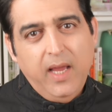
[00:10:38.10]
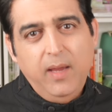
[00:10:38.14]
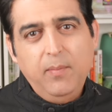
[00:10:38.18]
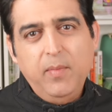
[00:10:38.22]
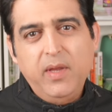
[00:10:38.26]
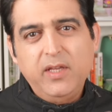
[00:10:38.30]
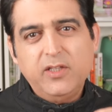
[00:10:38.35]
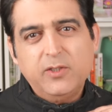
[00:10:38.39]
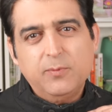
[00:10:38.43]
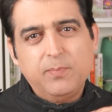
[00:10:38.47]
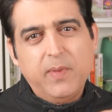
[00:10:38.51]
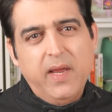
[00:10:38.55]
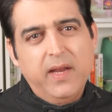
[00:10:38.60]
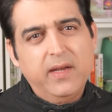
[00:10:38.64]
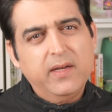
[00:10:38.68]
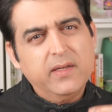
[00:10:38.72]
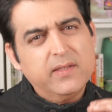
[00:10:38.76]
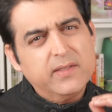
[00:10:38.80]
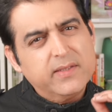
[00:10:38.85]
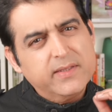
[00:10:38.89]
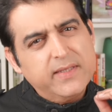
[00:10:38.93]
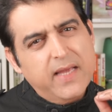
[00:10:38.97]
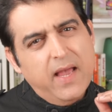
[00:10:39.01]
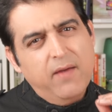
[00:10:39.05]
I may
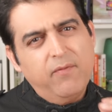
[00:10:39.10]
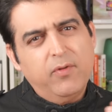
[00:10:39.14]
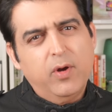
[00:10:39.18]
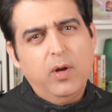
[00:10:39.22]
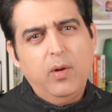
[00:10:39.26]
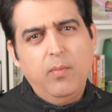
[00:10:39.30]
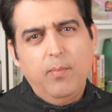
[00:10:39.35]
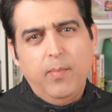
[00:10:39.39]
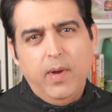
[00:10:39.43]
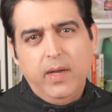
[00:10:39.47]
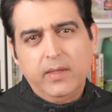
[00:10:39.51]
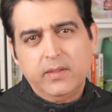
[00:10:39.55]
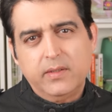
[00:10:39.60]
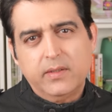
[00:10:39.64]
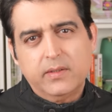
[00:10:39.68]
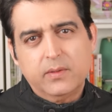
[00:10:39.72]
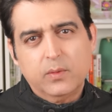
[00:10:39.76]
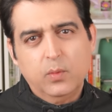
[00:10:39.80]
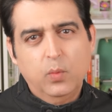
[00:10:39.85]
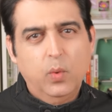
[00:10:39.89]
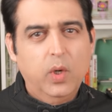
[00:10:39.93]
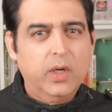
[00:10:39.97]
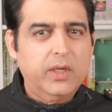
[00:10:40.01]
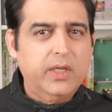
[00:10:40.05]
spend several
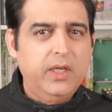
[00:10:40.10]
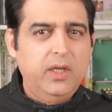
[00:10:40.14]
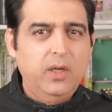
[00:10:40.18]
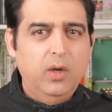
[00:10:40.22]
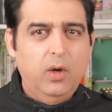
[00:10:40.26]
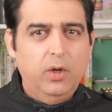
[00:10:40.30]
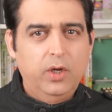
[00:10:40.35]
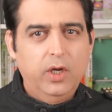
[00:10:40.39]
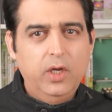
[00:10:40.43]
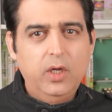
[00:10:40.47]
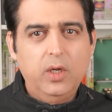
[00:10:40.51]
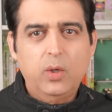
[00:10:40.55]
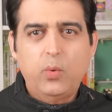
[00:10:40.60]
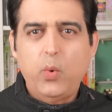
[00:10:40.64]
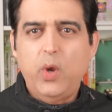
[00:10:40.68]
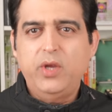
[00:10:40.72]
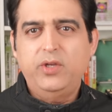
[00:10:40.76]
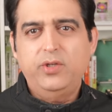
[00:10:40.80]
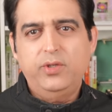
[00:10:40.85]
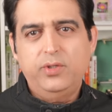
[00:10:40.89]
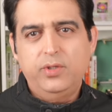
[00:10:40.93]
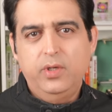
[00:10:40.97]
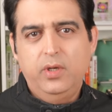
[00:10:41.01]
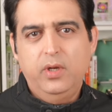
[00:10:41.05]
months working on a
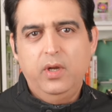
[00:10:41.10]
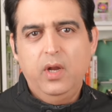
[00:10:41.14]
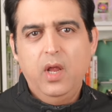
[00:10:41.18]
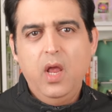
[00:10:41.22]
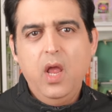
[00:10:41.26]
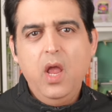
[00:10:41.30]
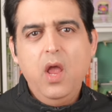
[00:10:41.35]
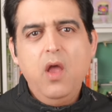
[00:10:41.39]
question.